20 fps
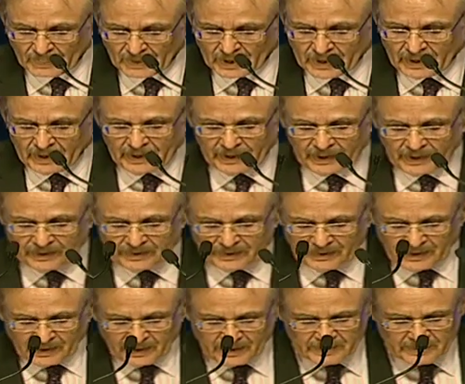
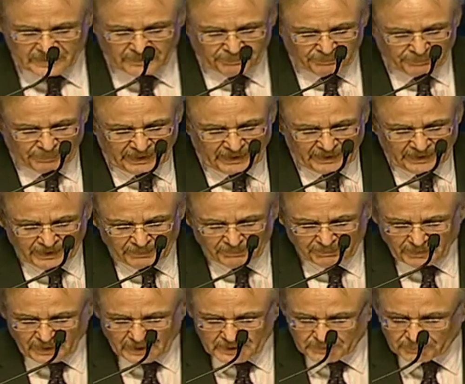India's billion
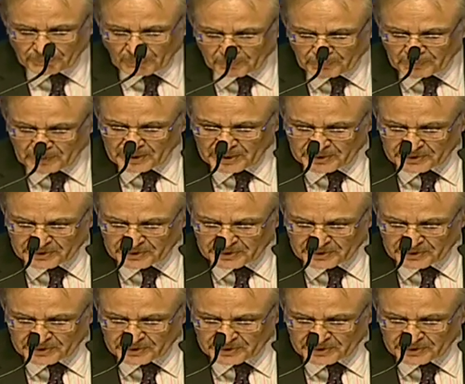plus population